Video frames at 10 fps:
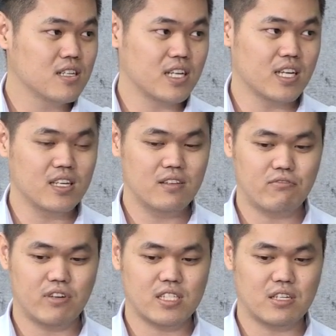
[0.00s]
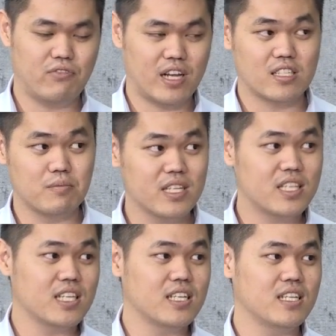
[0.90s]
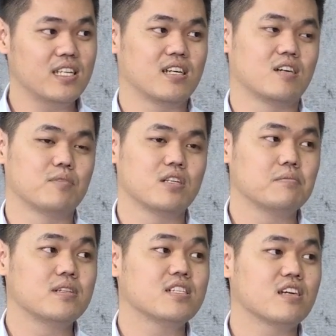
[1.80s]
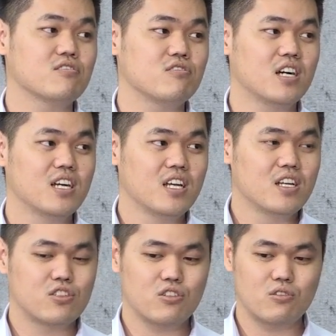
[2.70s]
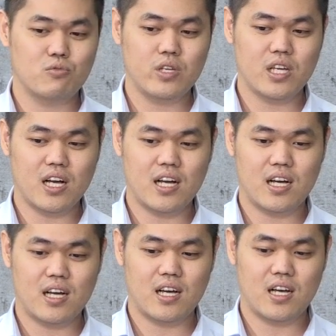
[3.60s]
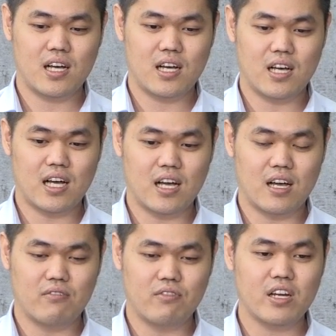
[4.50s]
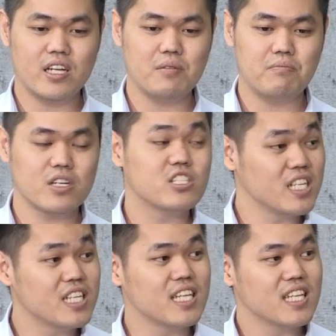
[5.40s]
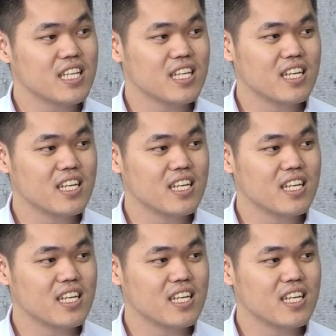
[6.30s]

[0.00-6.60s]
okay, faster flexibility, mm-hmm. Benda-benda macam tu lah. Mm. So we are very much needed.